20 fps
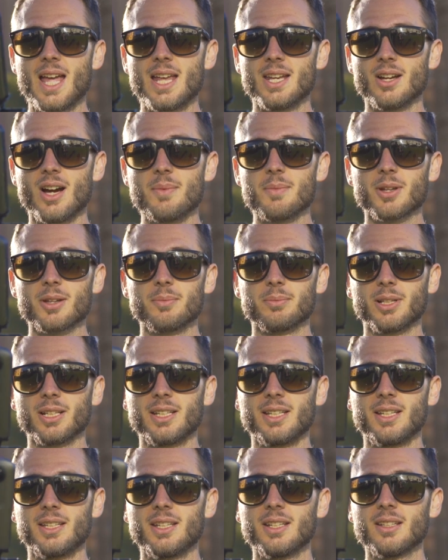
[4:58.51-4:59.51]
and I'm a complete
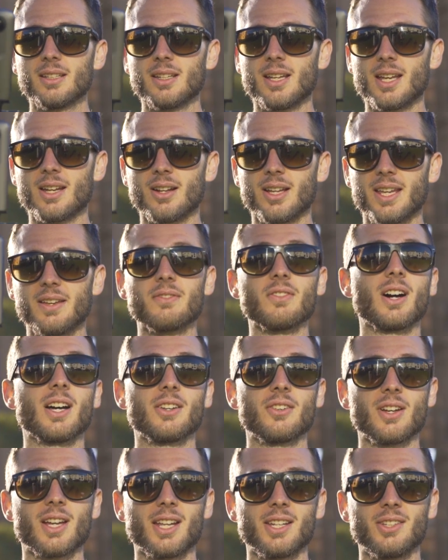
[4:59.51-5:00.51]
idiot and I
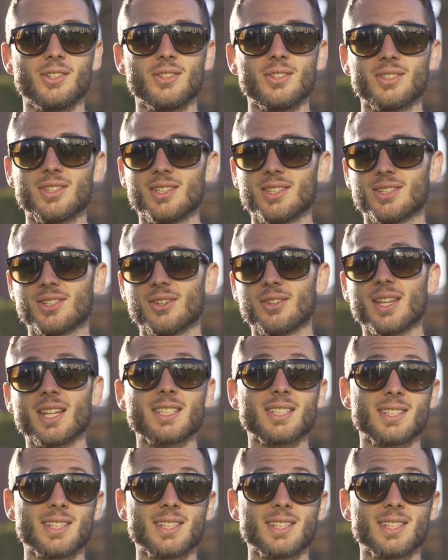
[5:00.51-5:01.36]
know how to use it, so that's